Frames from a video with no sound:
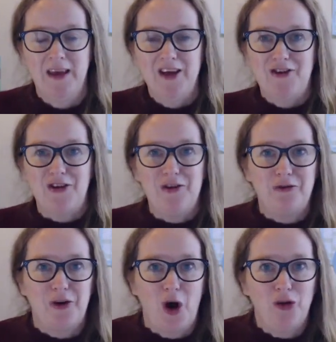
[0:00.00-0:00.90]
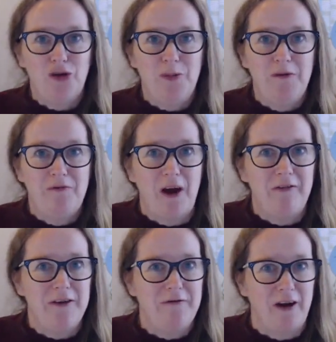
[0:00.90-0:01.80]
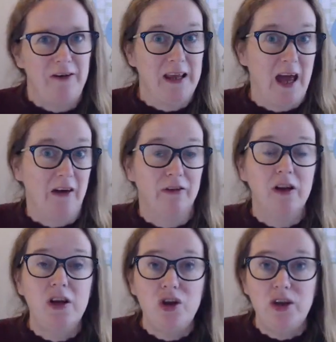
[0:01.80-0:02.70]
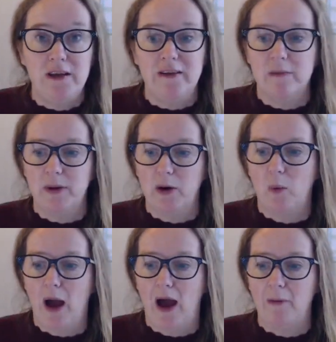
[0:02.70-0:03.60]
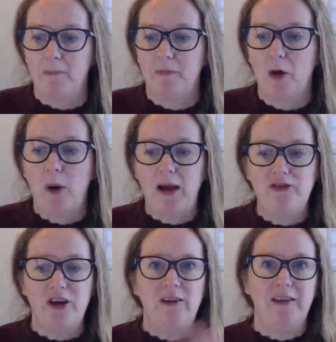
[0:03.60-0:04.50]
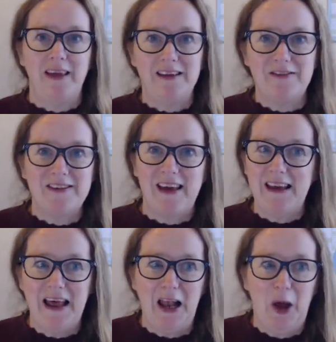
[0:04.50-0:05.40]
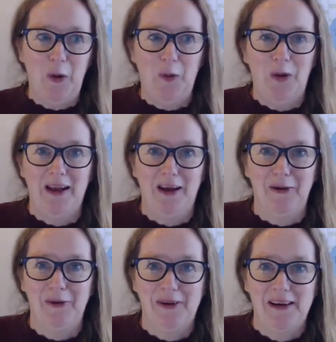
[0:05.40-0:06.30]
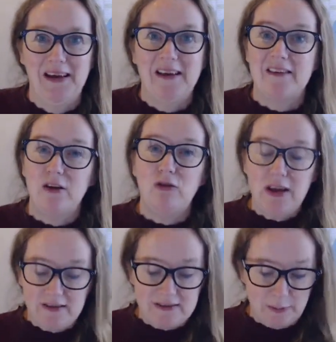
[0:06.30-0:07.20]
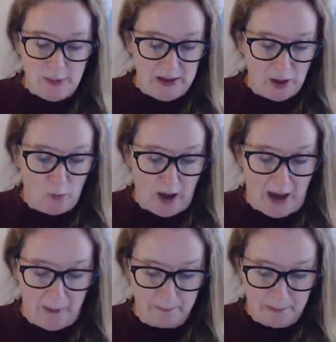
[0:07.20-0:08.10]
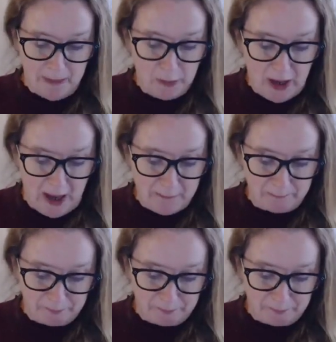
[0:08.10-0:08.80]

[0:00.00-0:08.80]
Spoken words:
So you've got to be very, very careful and you need to be aware. Oh, hi, Jill. Thanks for saying hello. Hello. So you need to be aware. Okay.